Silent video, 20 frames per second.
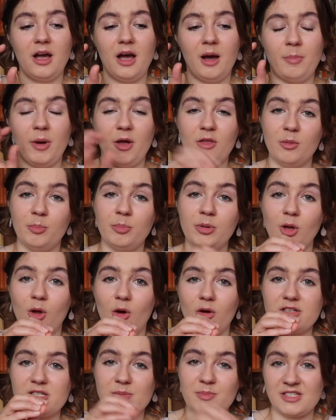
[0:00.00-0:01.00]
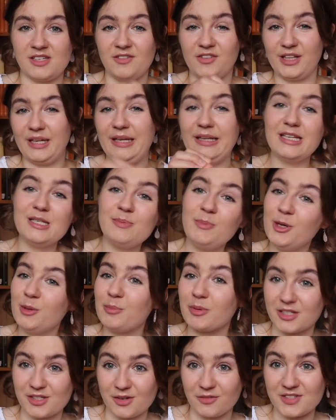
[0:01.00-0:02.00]
about the plot specifically in this
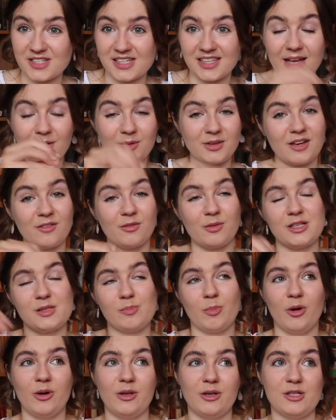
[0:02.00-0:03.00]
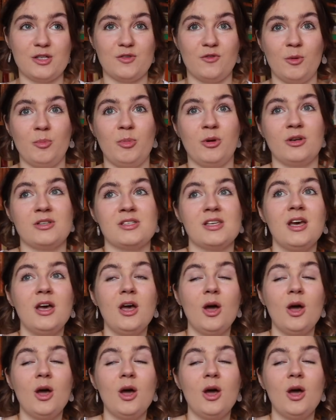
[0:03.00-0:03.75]
book, because obviously that would give away spoilers for books